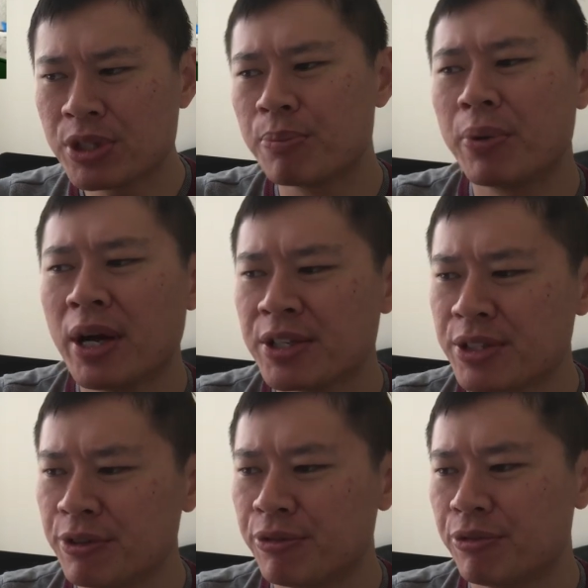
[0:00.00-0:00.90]
be
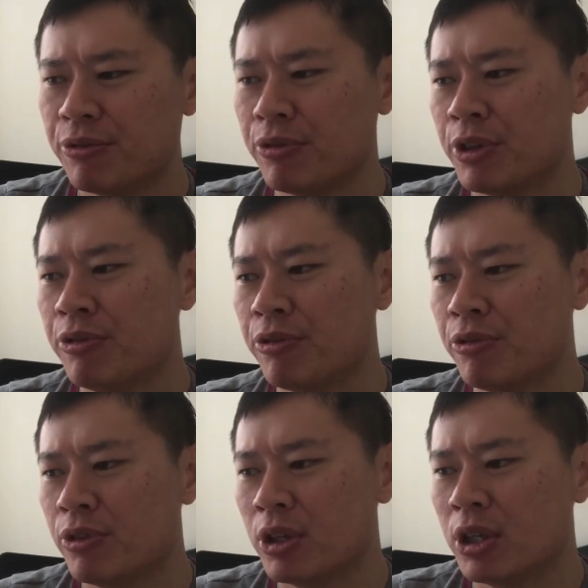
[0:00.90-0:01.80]
surprised if
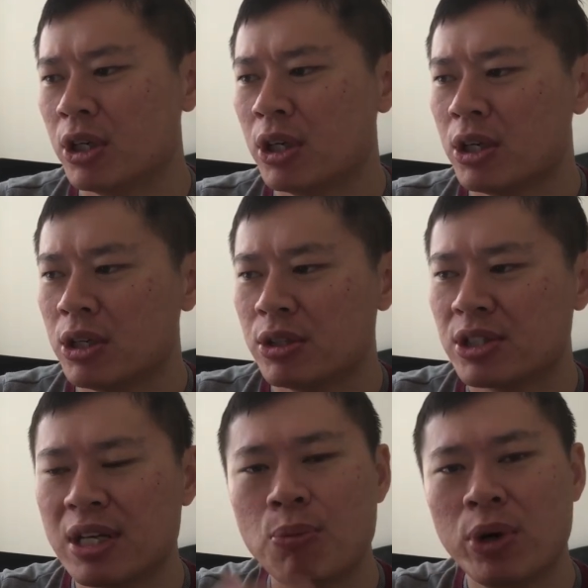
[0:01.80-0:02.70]

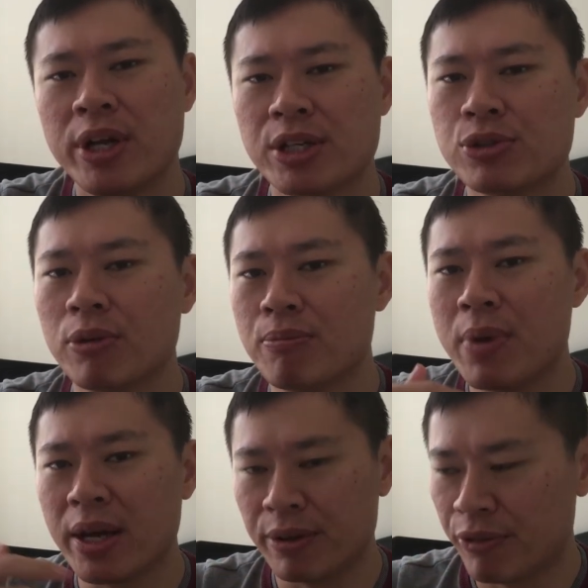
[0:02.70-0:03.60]
someone has not
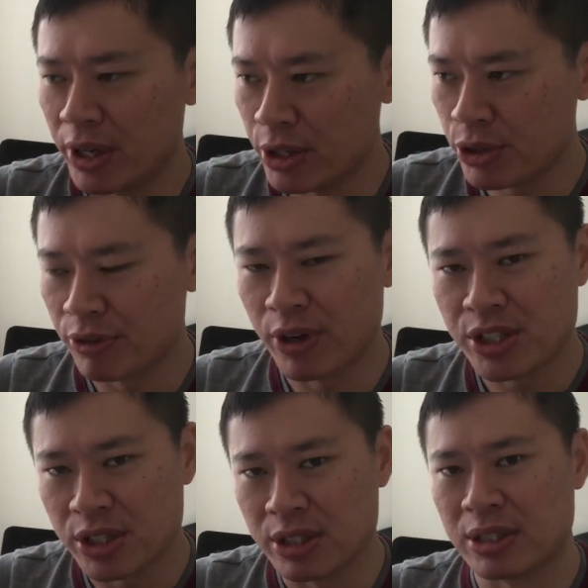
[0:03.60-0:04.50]
met a financial
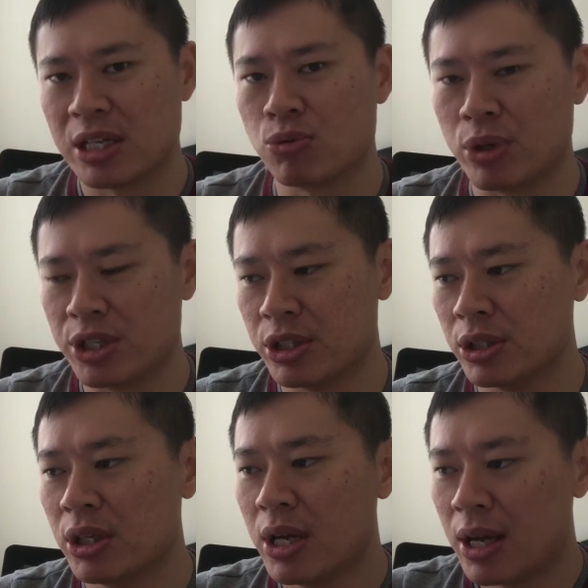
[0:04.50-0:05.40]
advisor in the last 1 year.
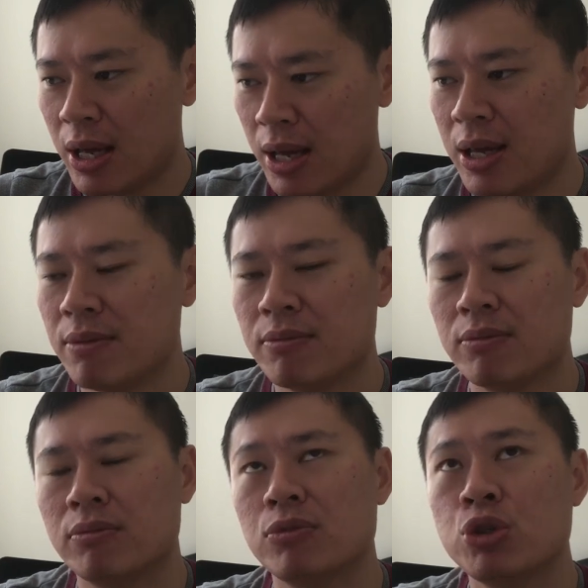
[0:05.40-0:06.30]

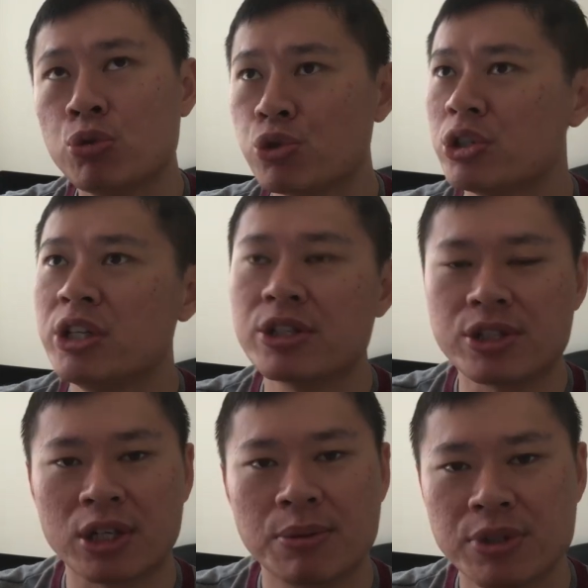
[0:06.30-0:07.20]
And usually the
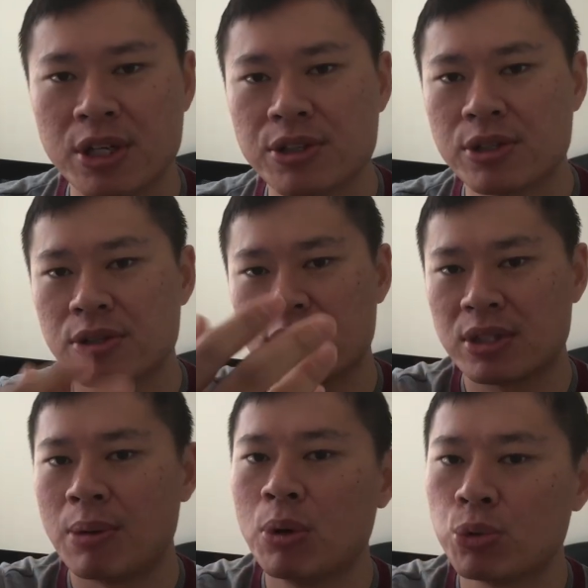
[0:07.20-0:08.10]
circumstance is
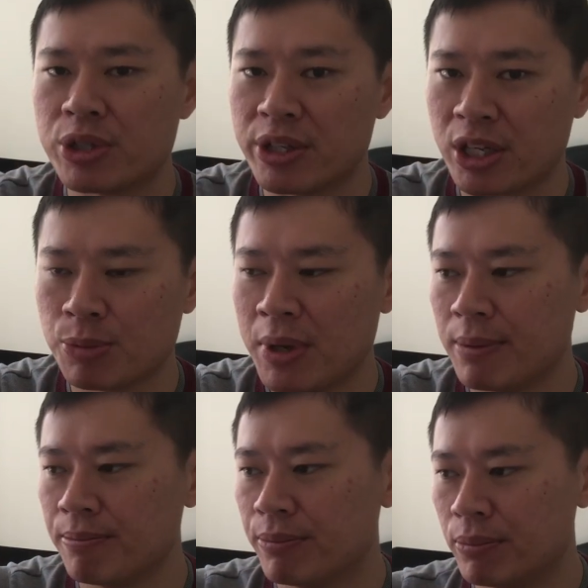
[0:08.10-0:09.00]
someone who's an
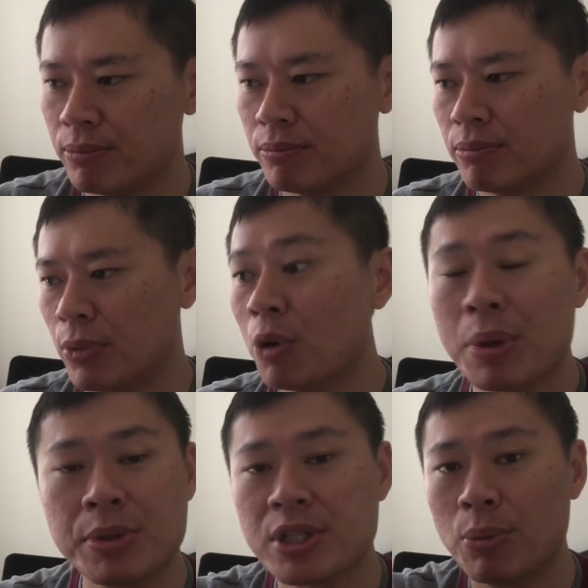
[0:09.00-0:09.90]
expat, or
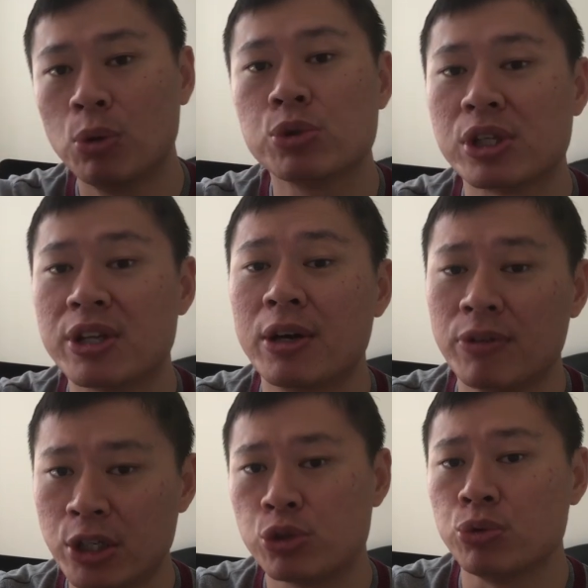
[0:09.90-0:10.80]
maybe someone who's a
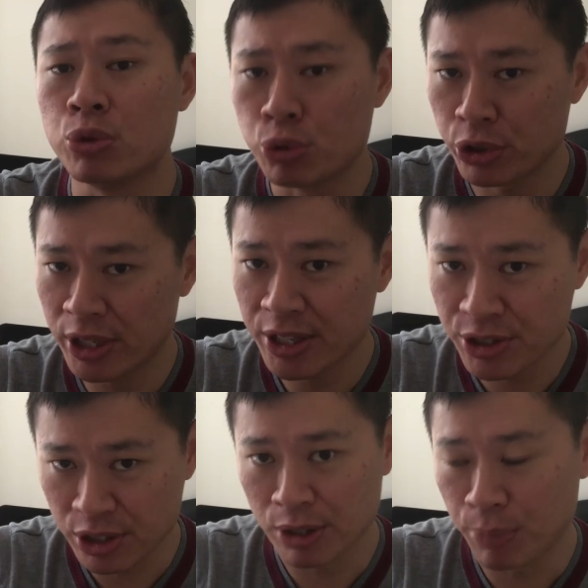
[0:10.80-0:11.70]

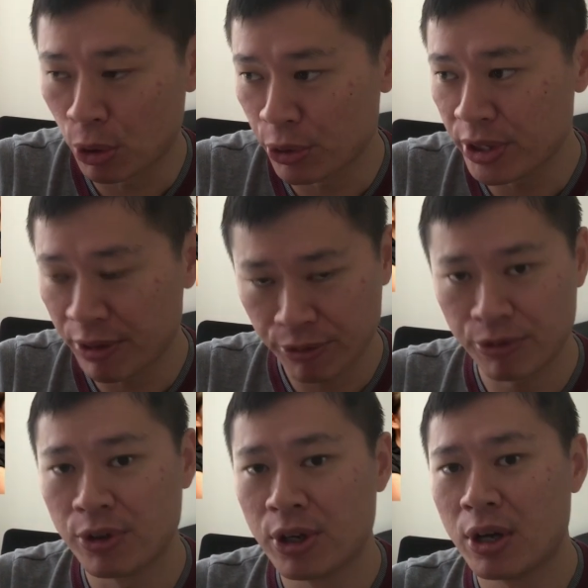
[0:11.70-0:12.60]
neutralized Singaporean.
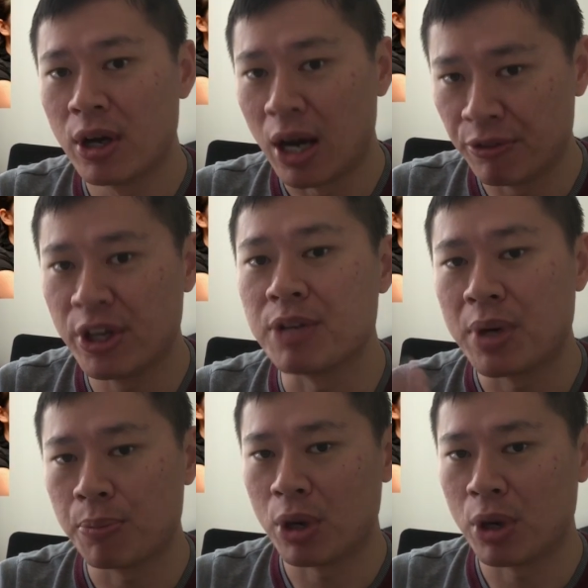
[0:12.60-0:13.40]
I've that in my